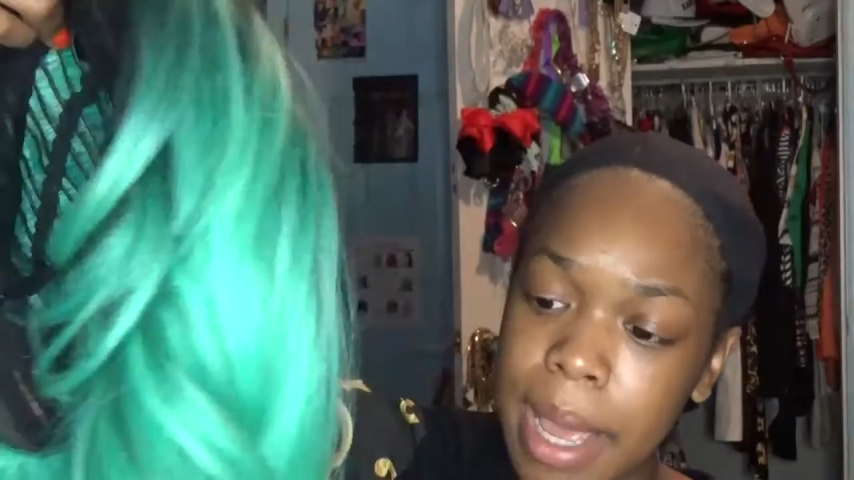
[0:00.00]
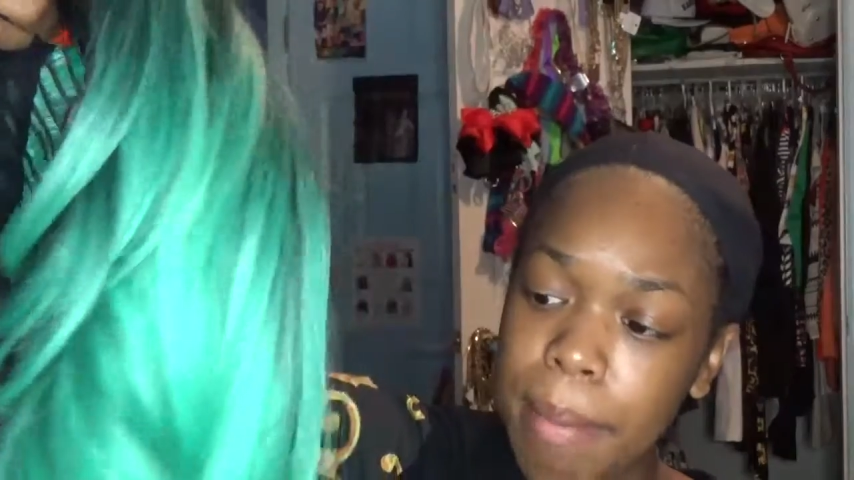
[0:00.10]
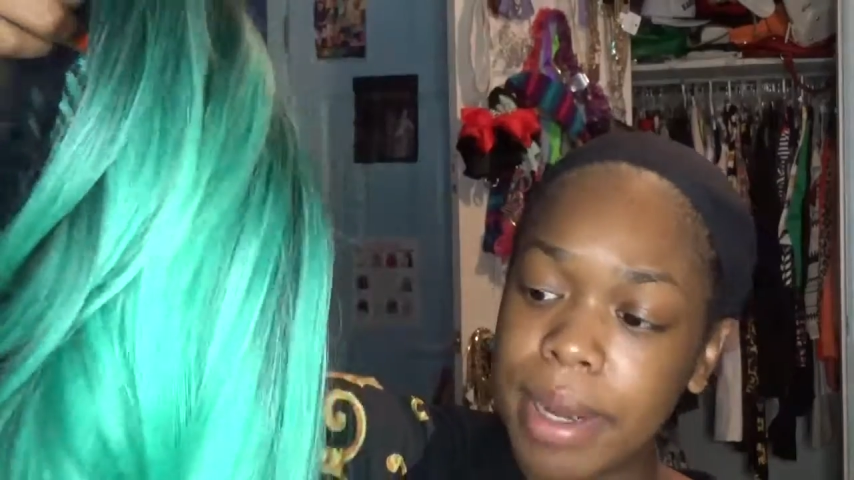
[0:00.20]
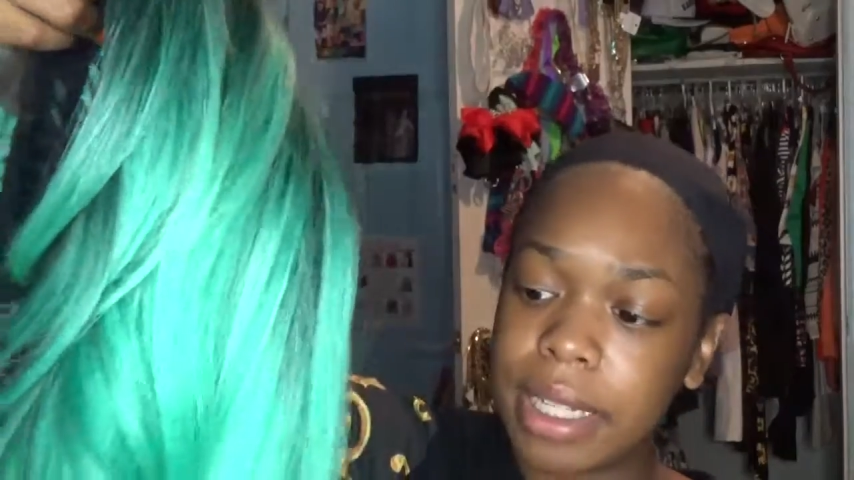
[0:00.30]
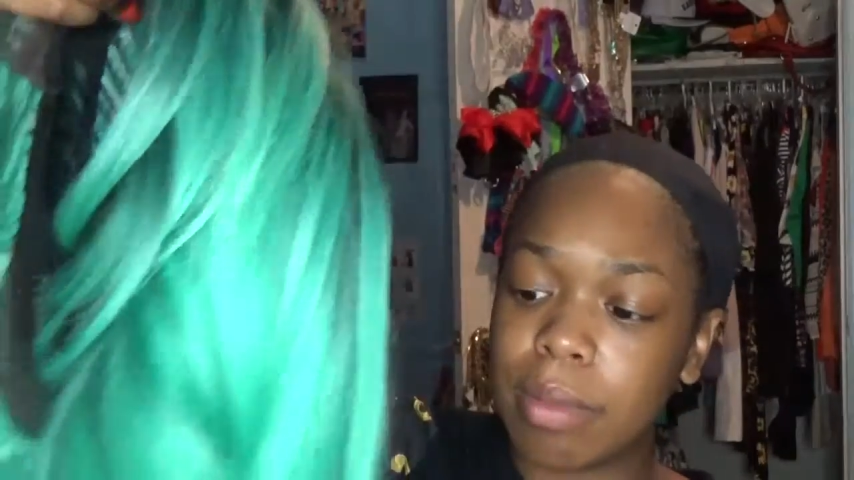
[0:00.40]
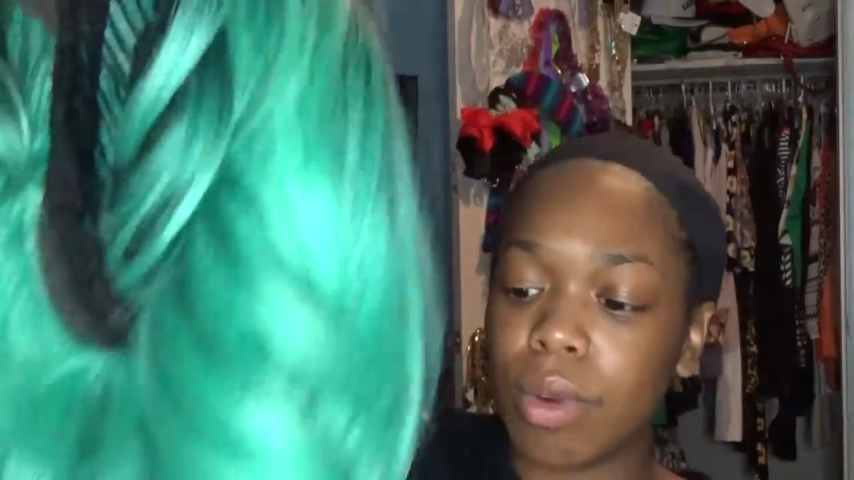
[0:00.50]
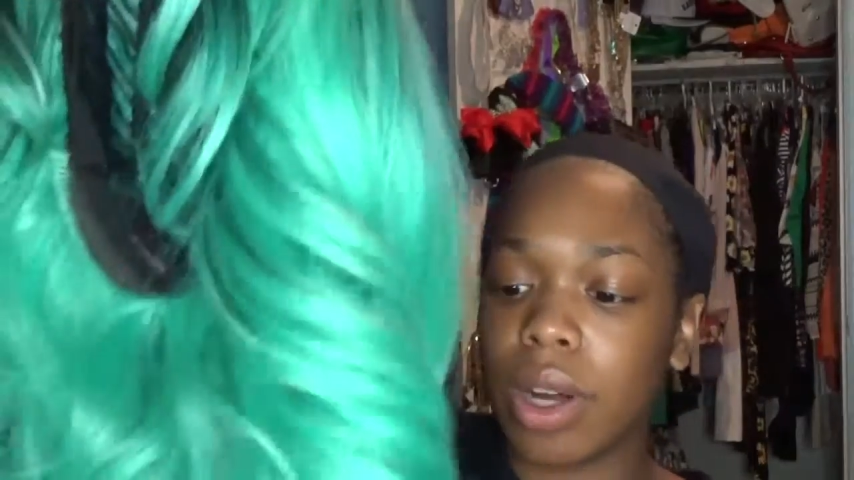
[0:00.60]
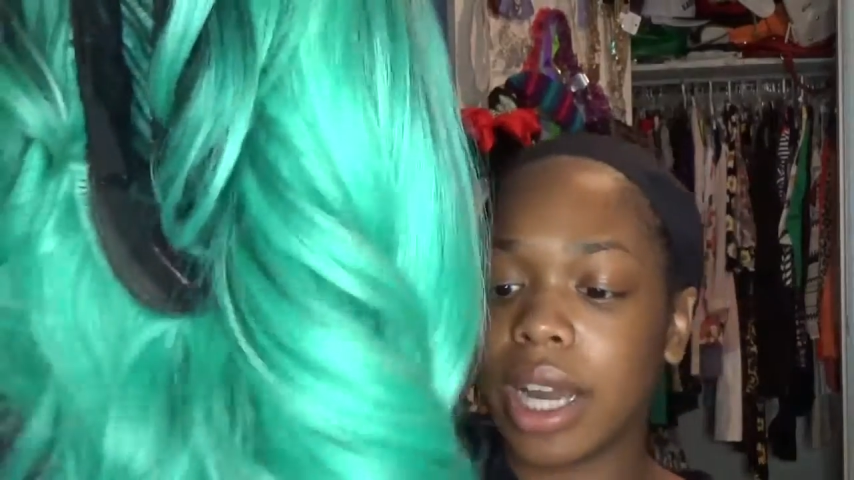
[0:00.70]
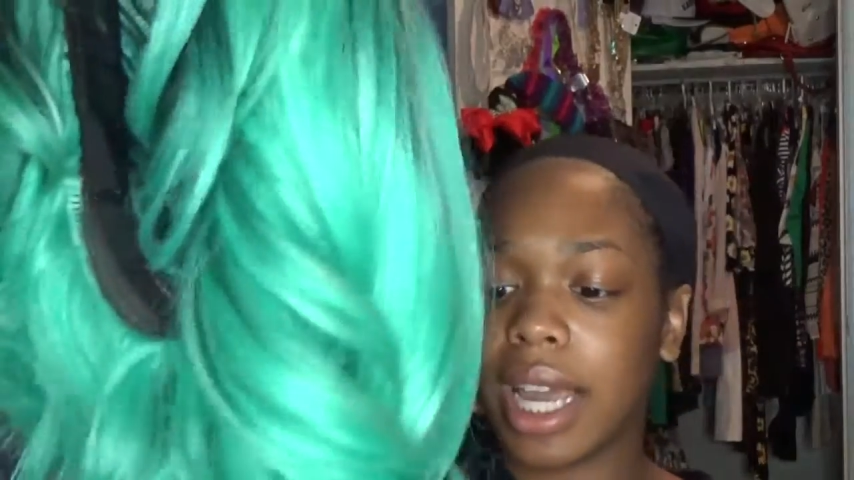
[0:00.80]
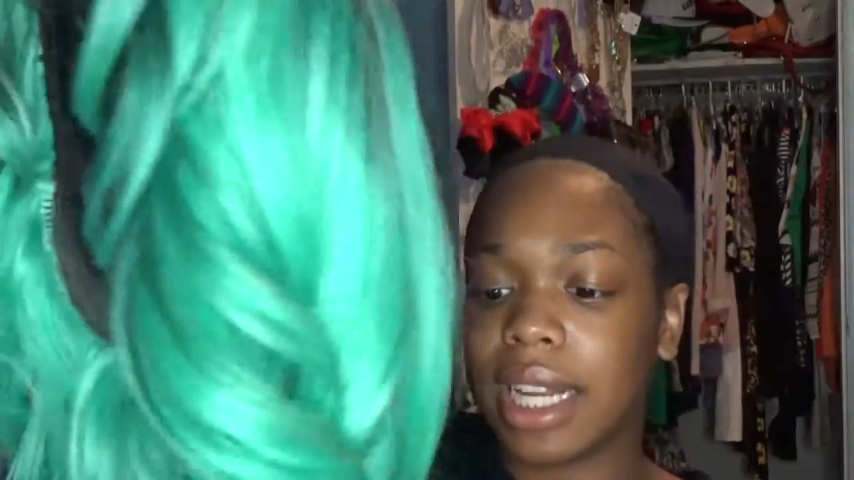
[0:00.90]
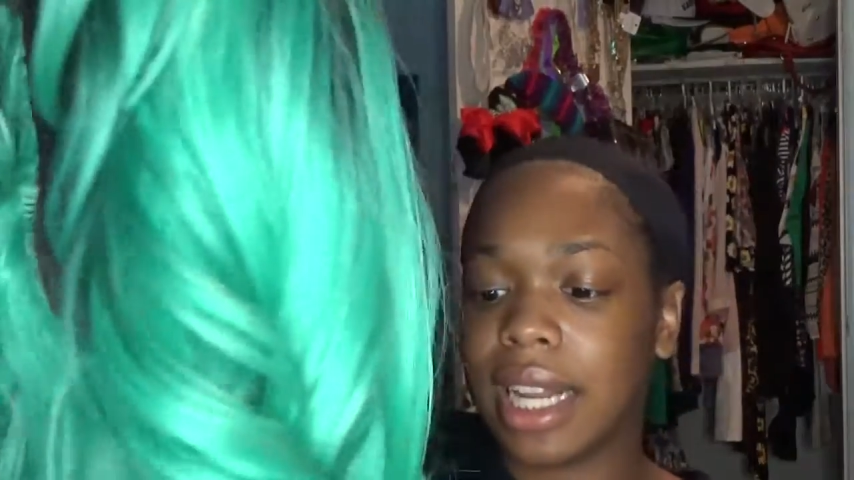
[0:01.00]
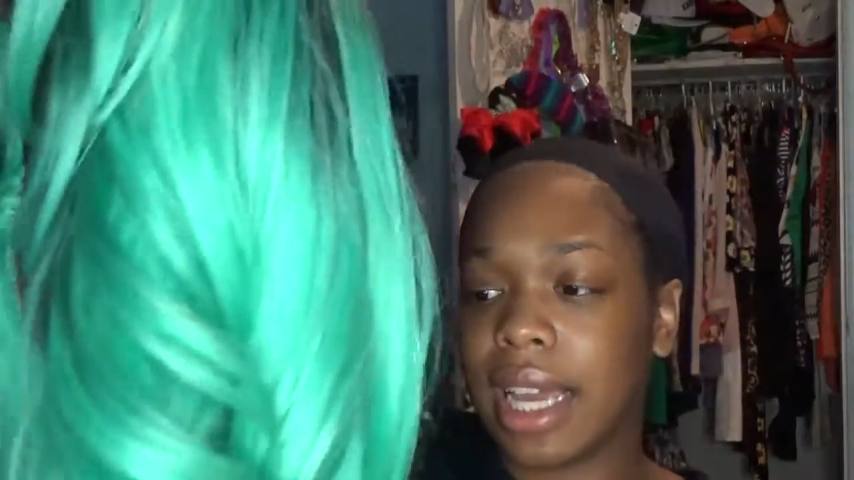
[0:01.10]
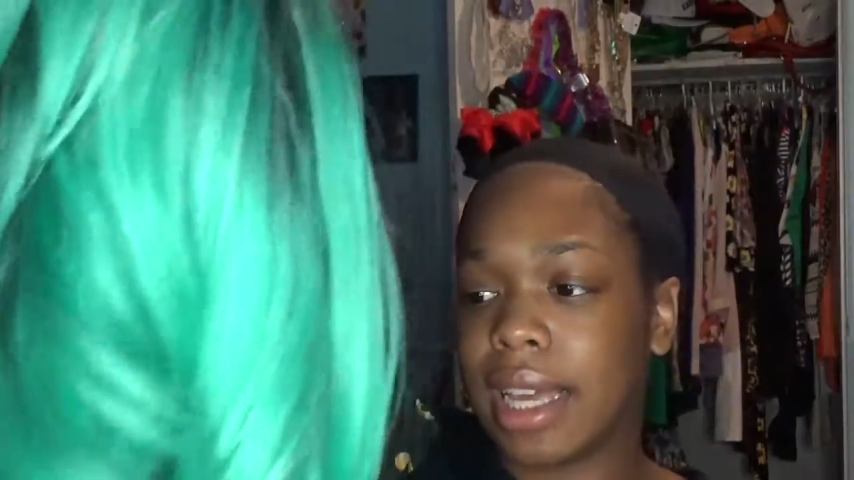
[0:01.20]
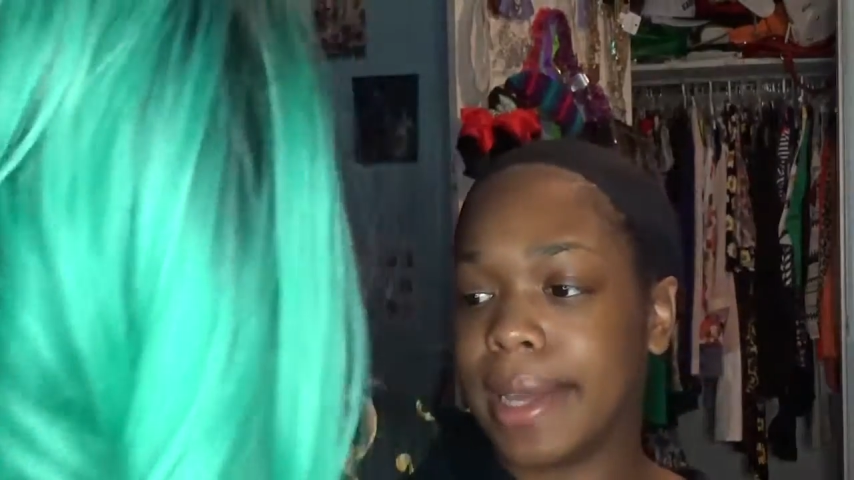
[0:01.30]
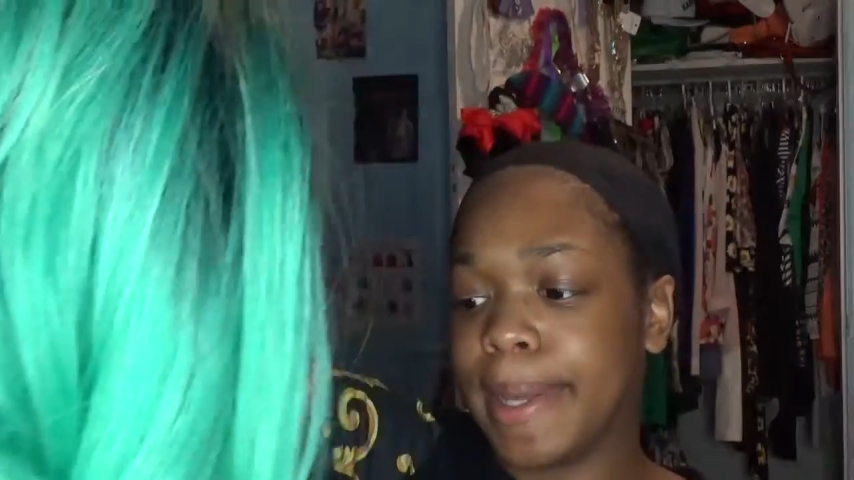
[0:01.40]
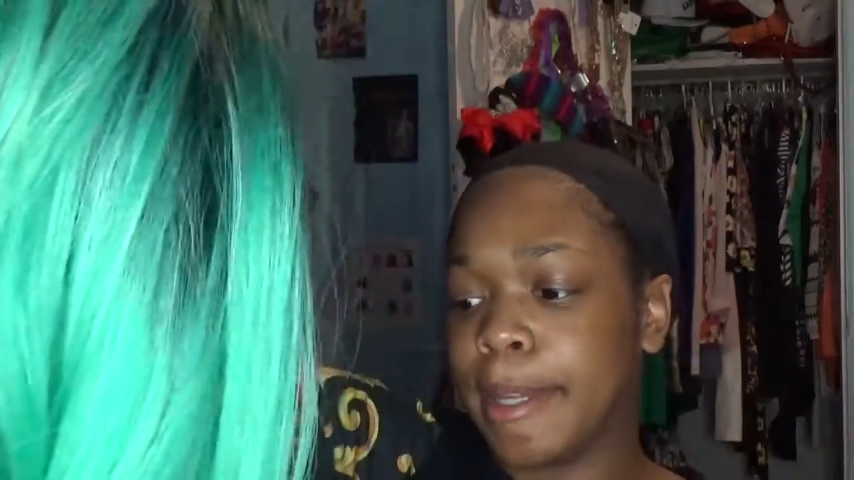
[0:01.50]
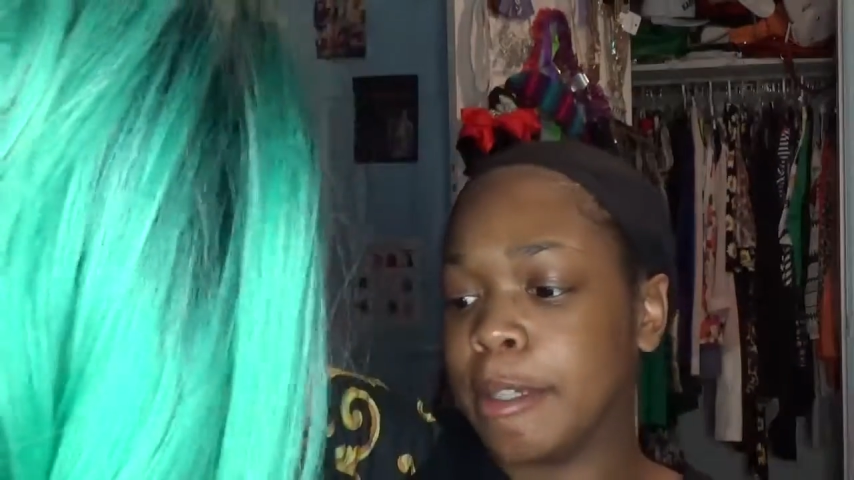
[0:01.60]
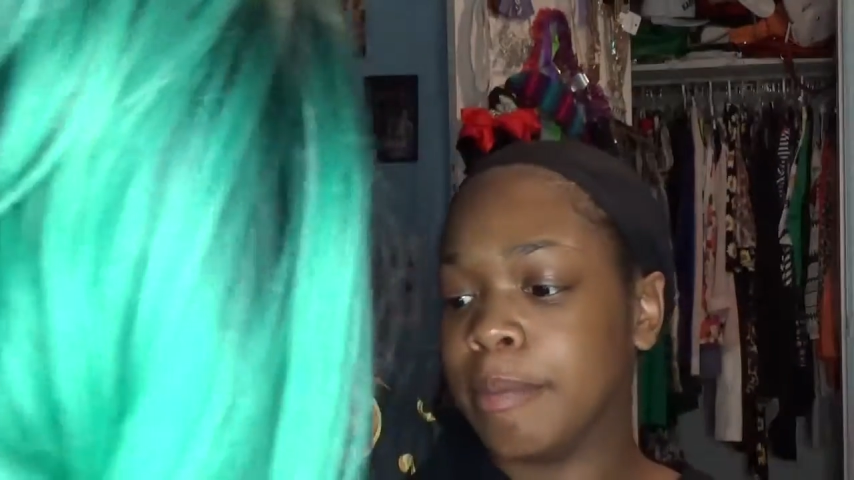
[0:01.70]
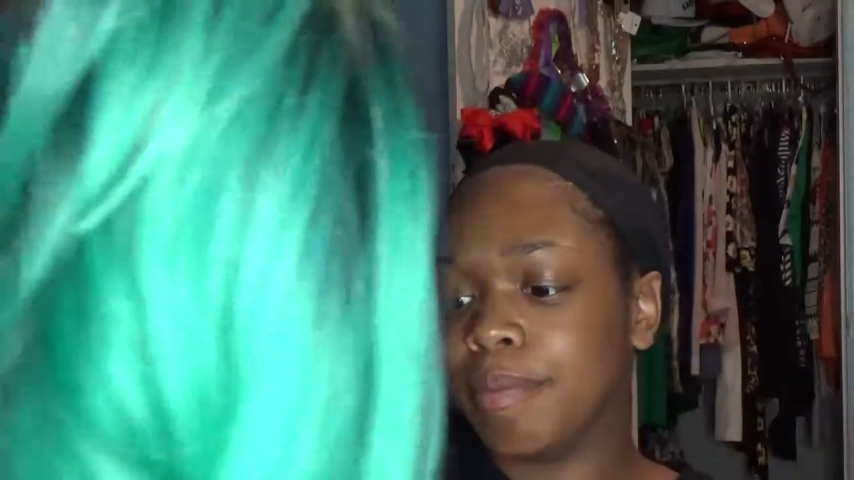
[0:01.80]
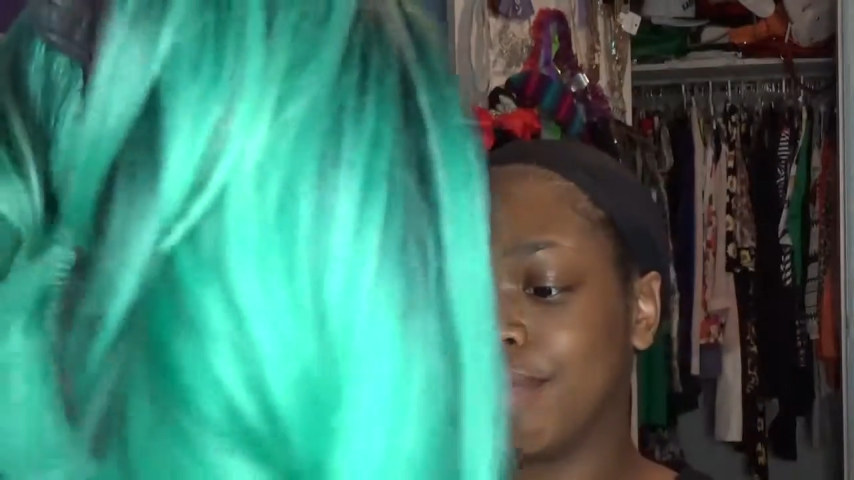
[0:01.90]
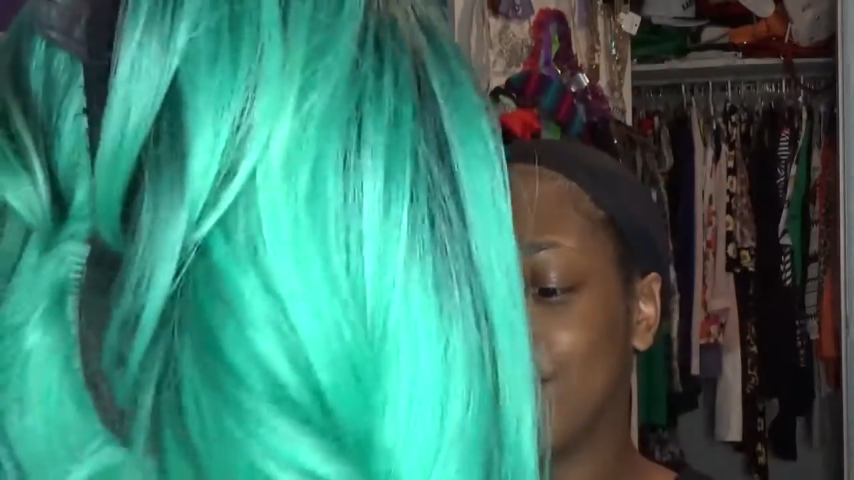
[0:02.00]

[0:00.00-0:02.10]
but it's more kind of like a